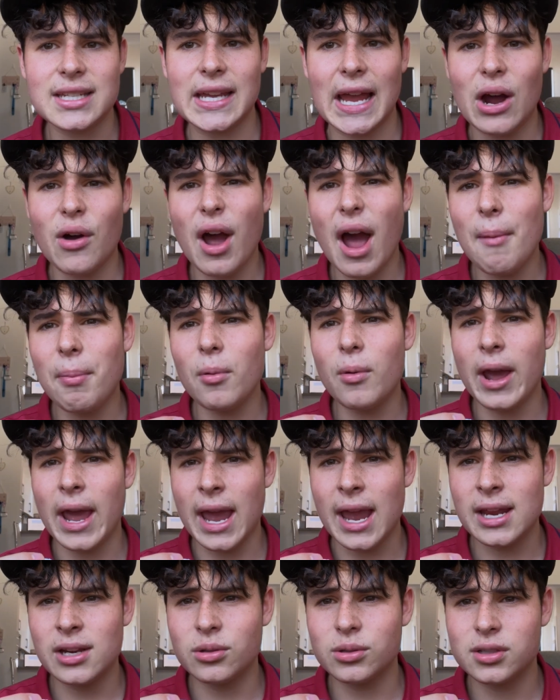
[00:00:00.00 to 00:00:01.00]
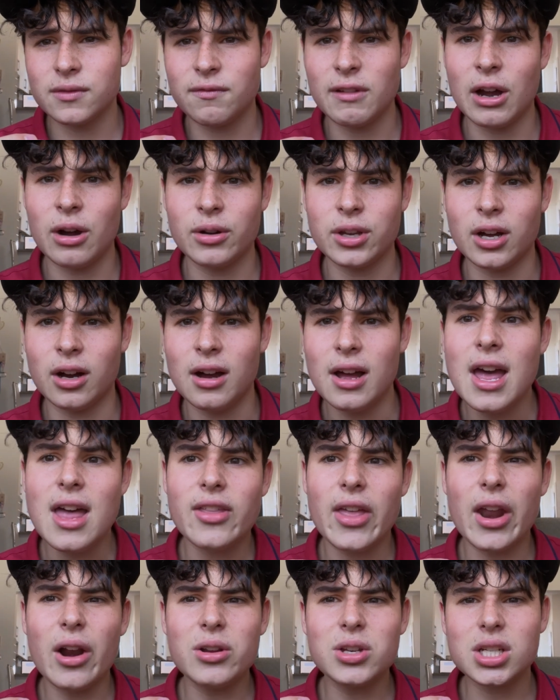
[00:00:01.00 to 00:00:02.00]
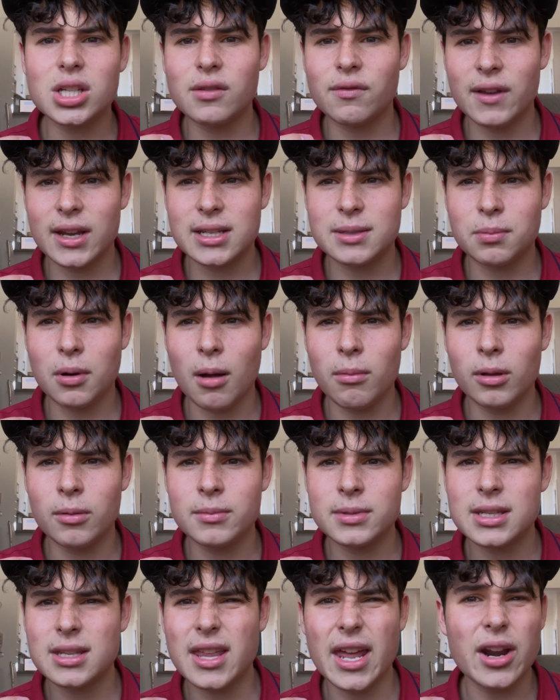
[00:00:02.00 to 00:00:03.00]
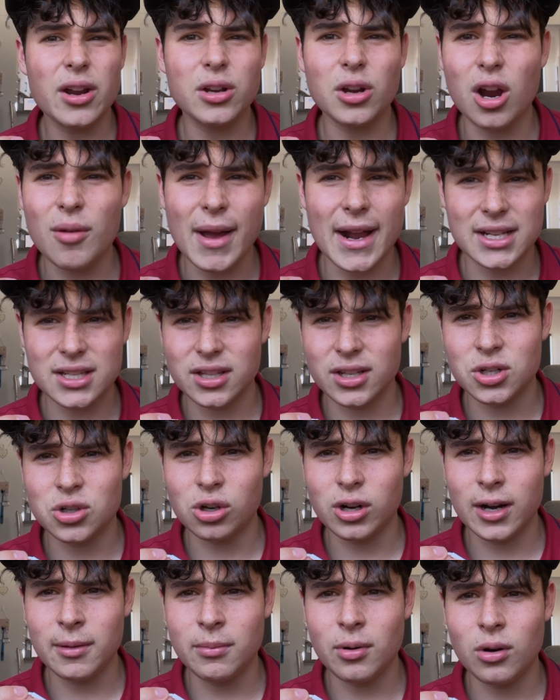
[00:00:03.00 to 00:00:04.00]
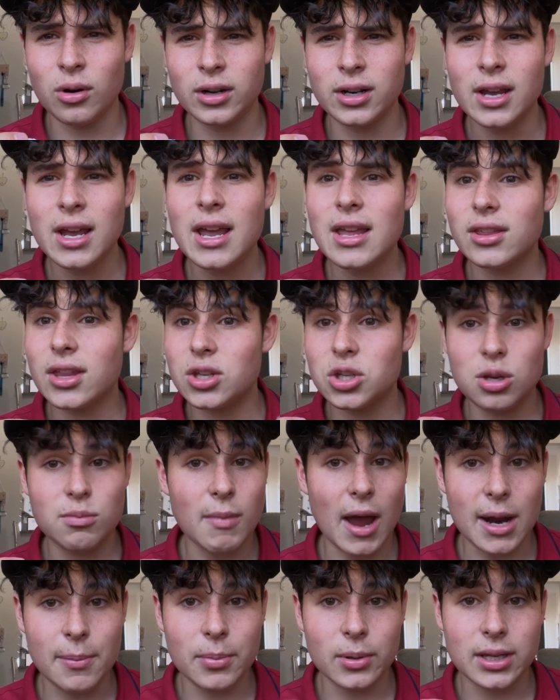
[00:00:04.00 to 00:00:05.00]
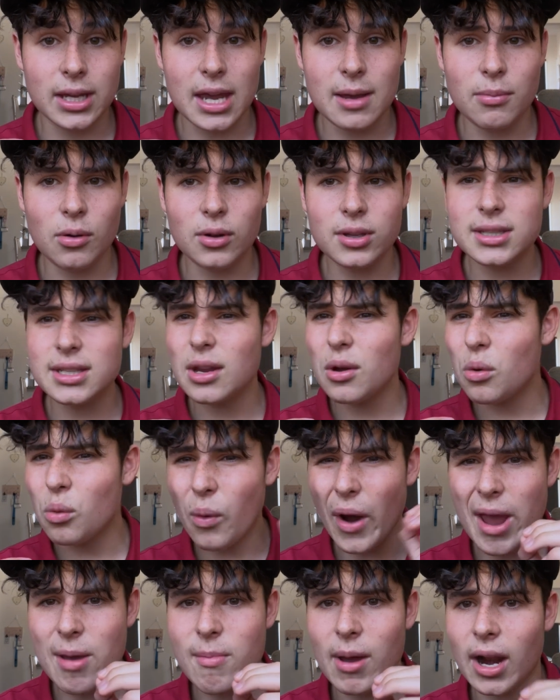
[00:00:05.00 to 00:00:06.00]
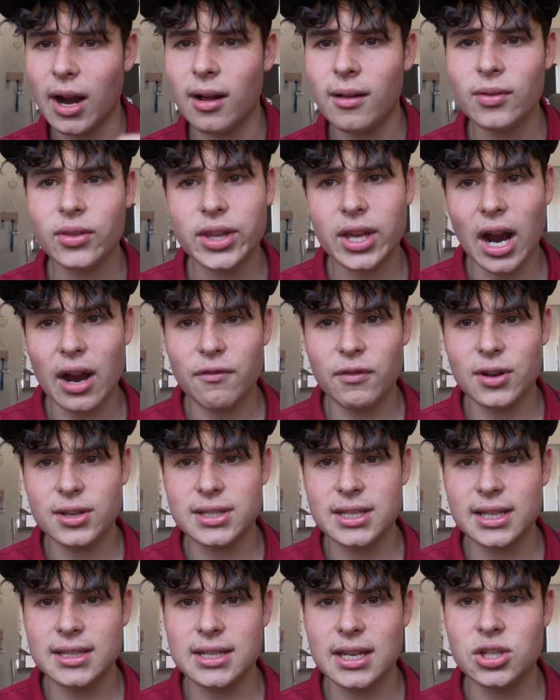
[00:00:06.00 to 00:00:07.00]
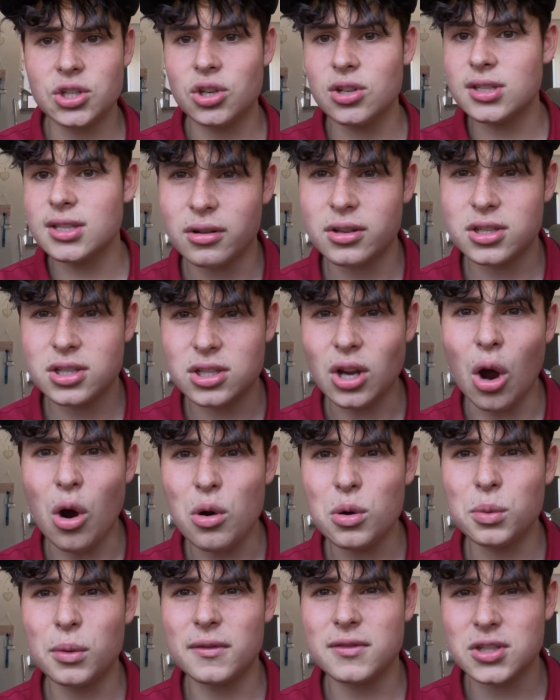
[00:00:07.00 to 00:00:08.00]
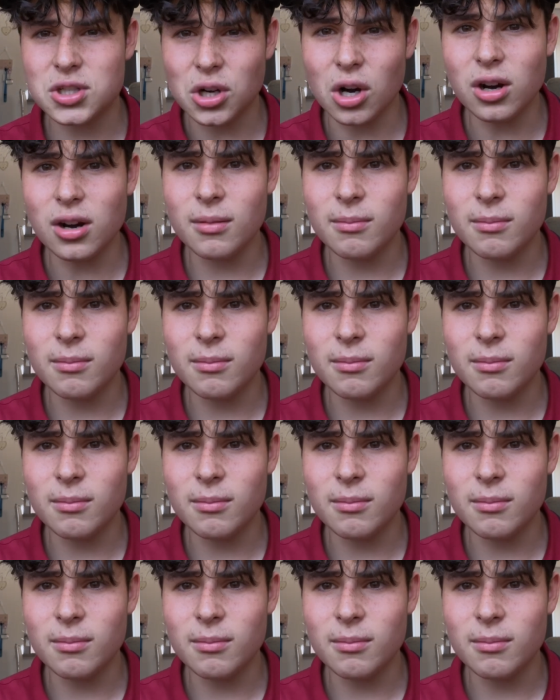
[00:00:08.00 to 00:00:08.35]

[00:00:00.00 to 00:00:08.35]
how Apple handles failure. They don't just fix problems, they don't go back to the drawing board. The new MacBook keyboards? Way better. The iPhone 6 issues sold with stronger